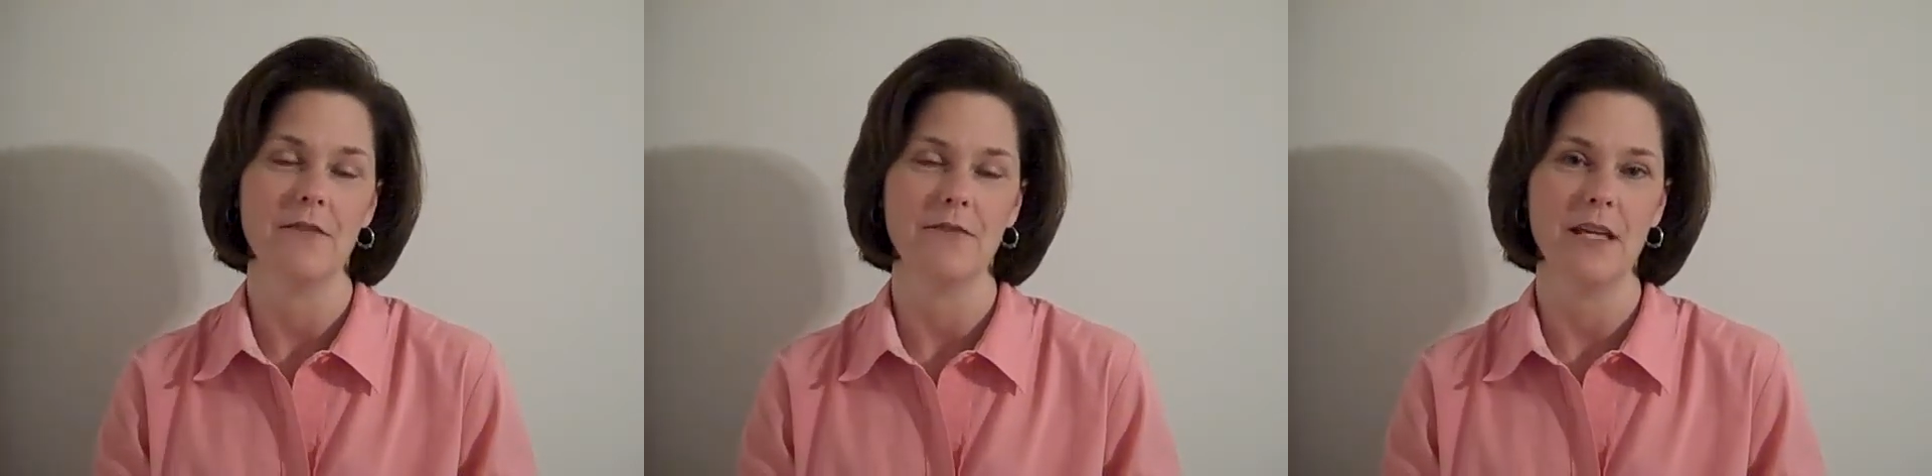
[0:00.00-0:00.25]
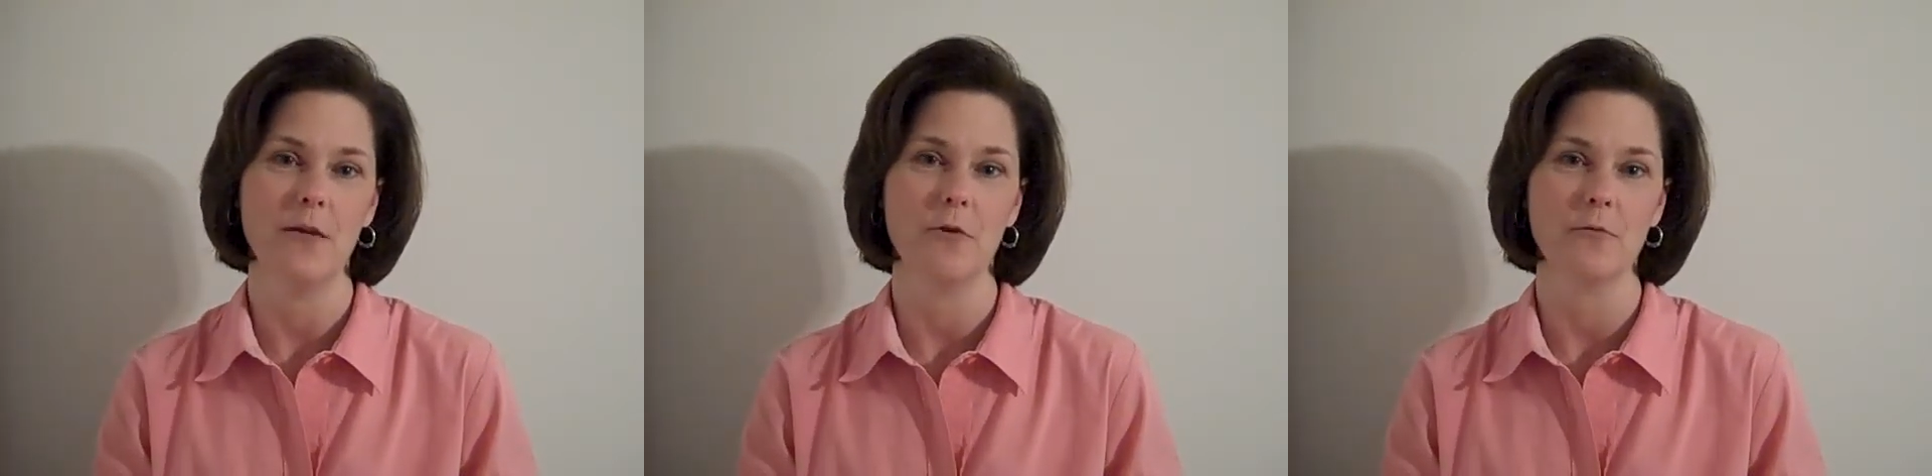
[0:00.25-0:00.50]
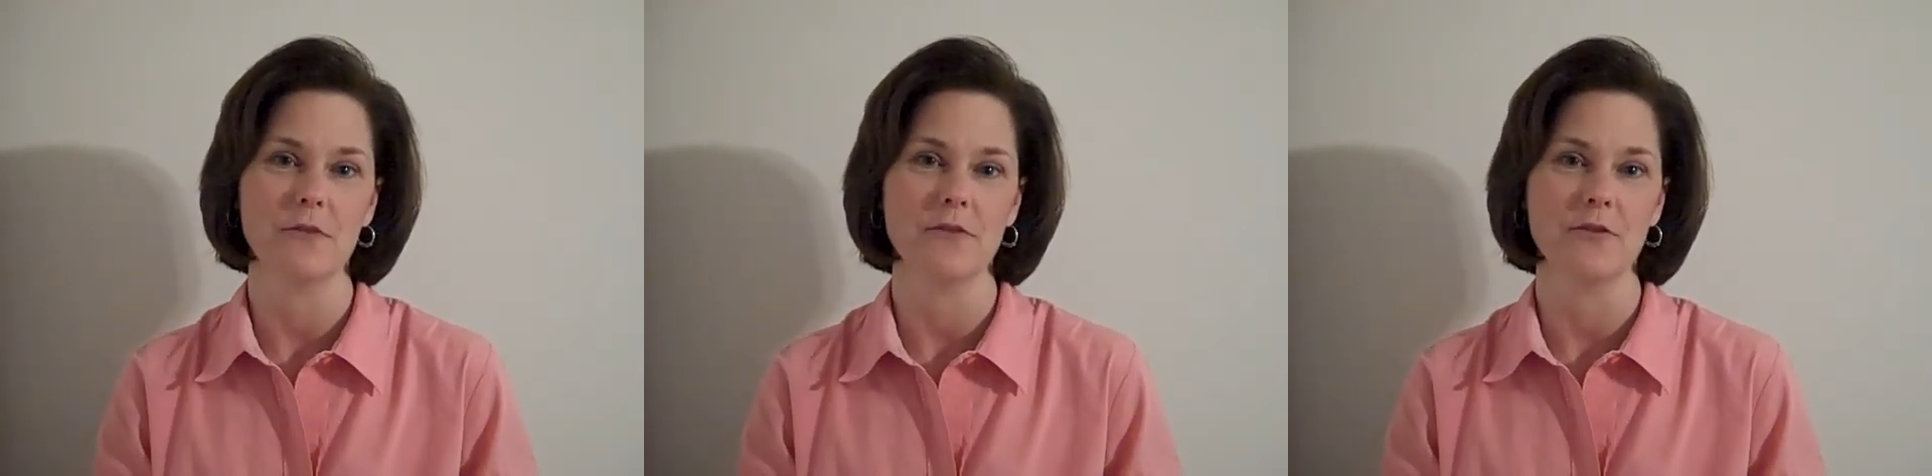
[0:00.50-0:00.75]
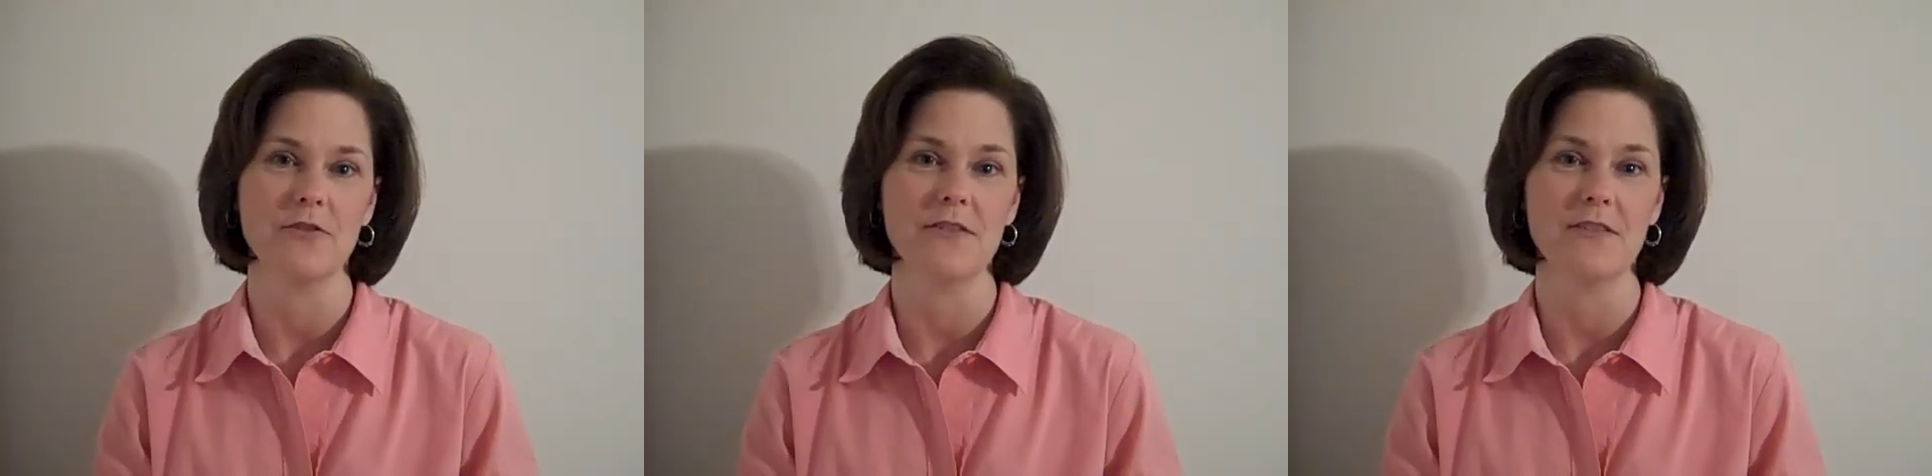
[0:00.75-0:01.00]
If keyword
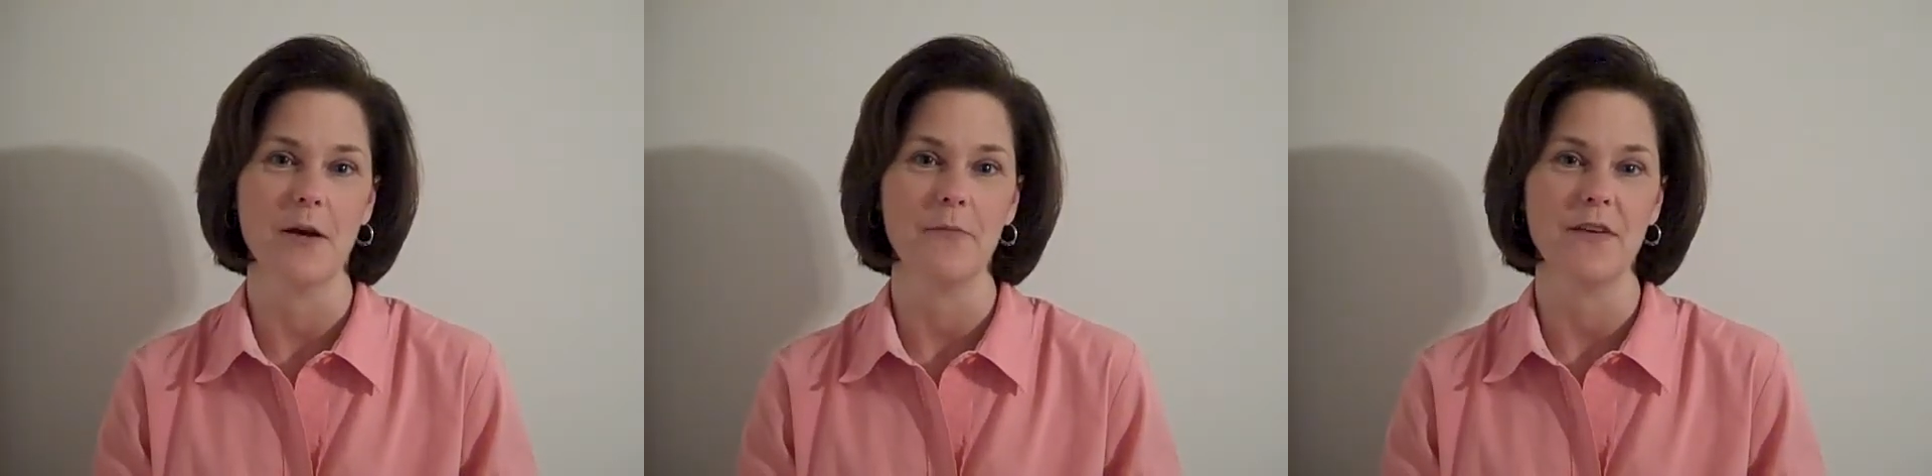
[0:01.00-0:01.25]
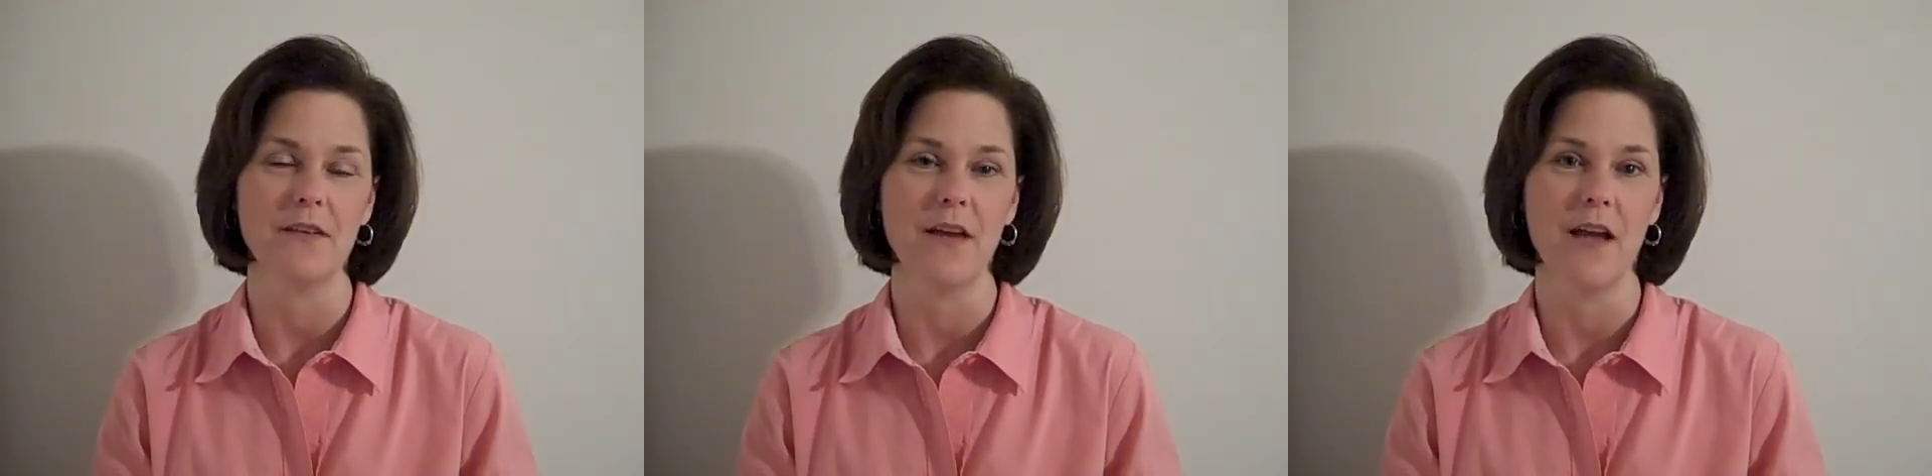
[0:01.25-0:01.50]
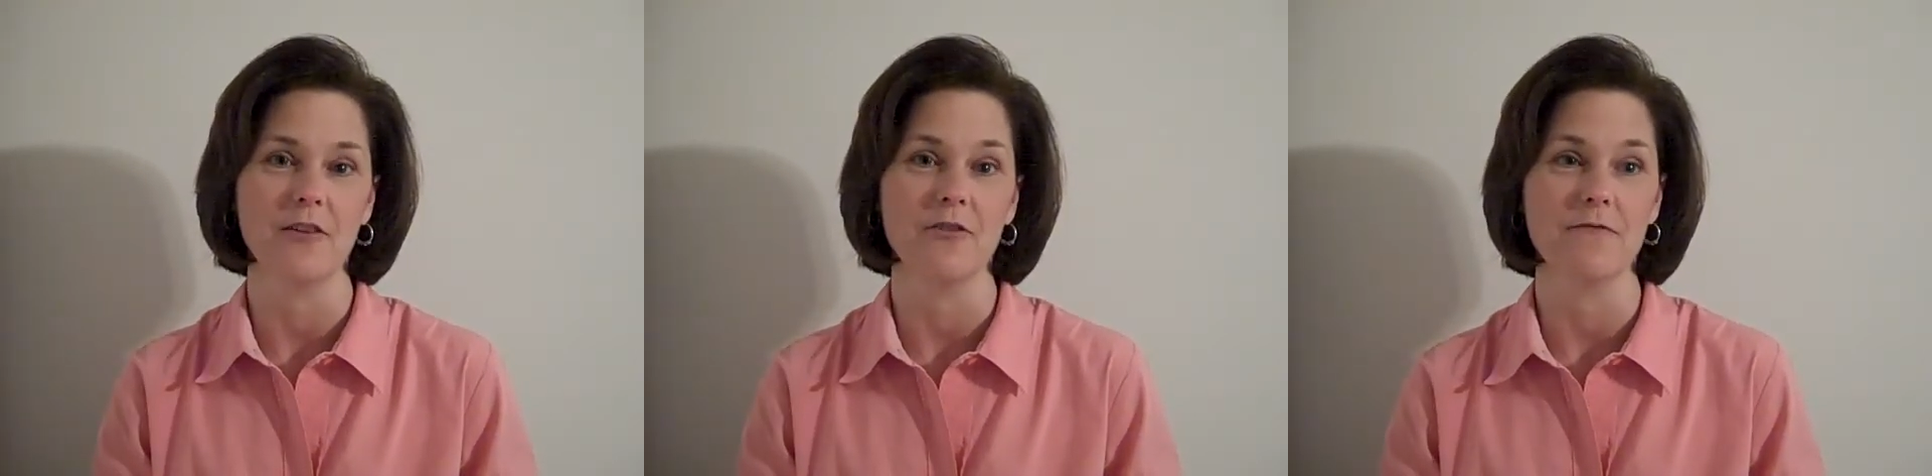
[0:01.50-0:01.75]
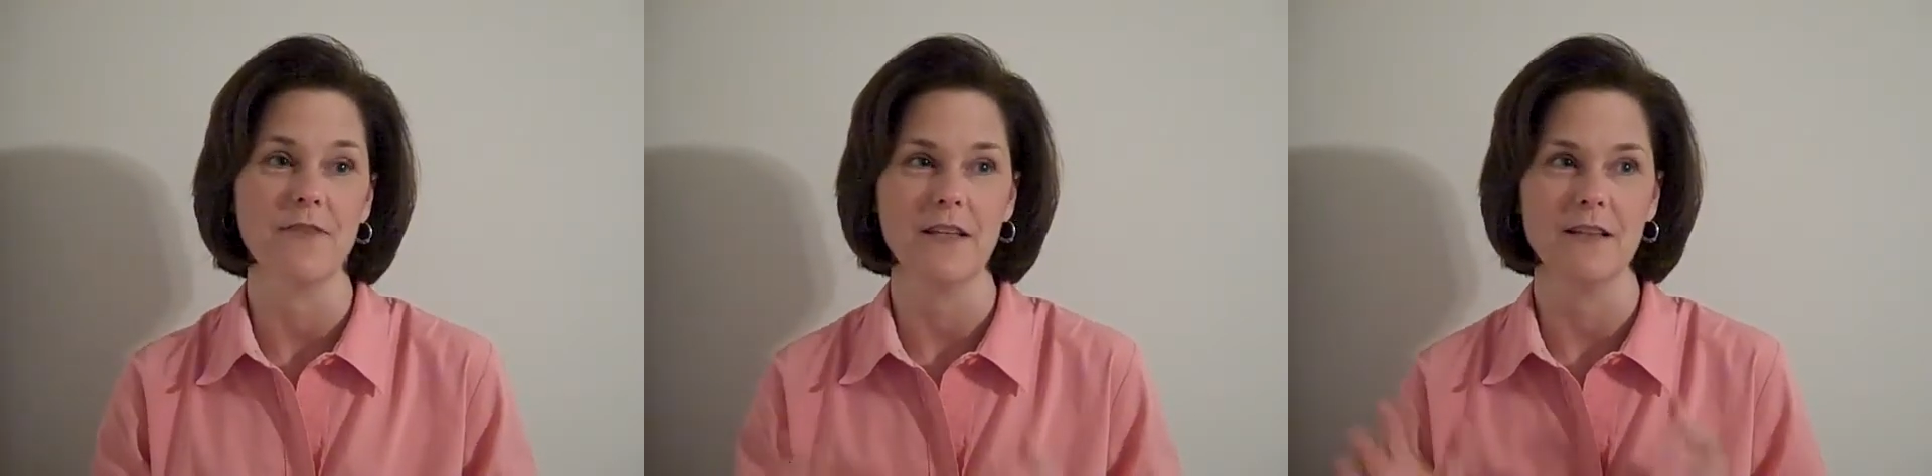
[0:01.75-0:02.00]
research is something that
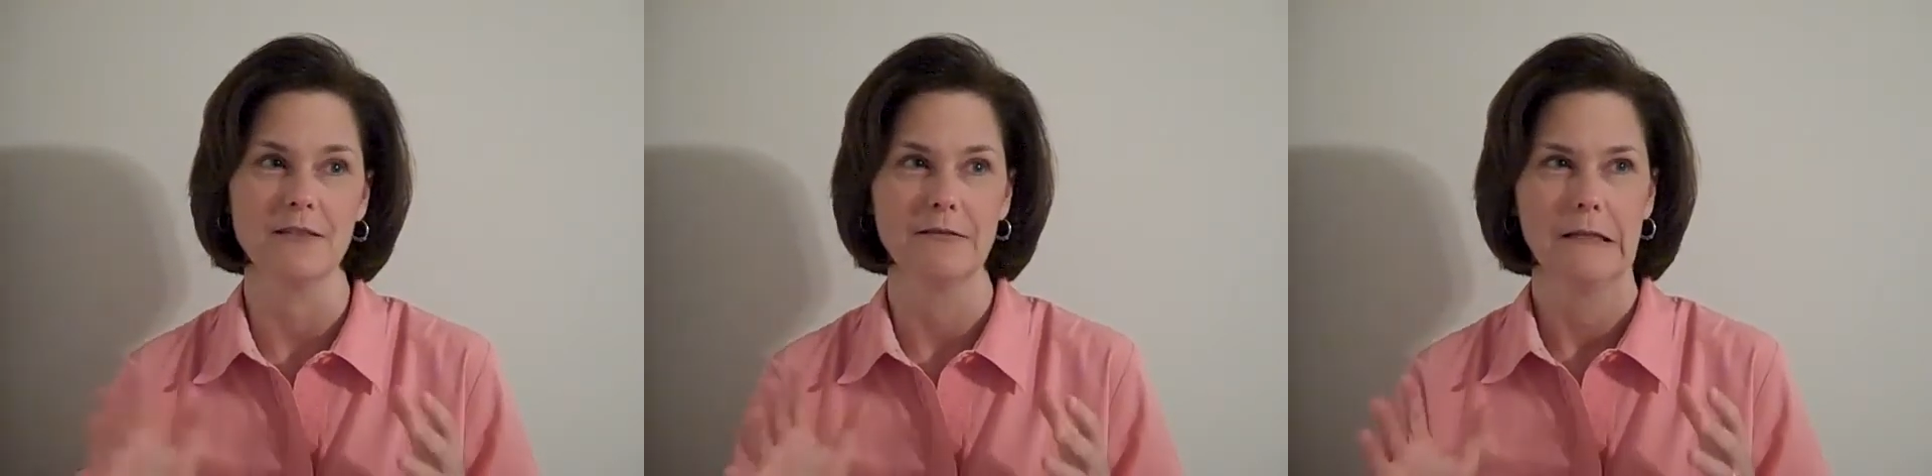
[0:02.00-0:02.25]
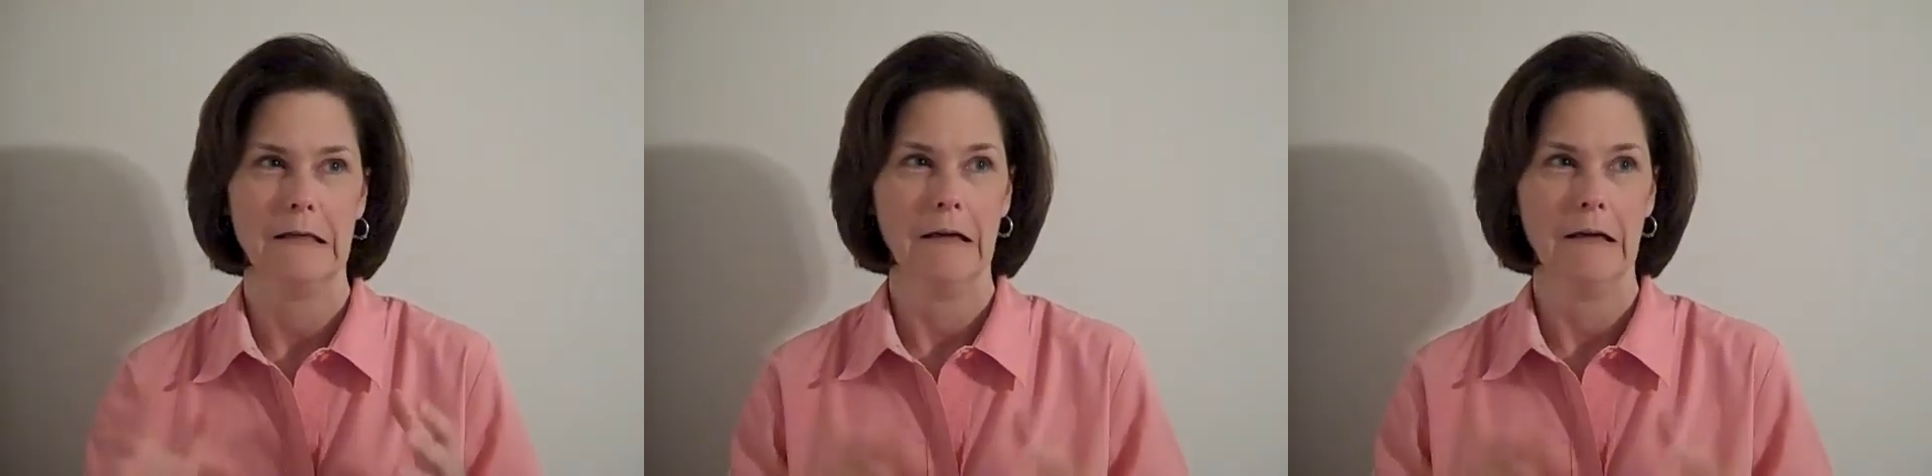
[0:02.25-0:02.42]
you're feeling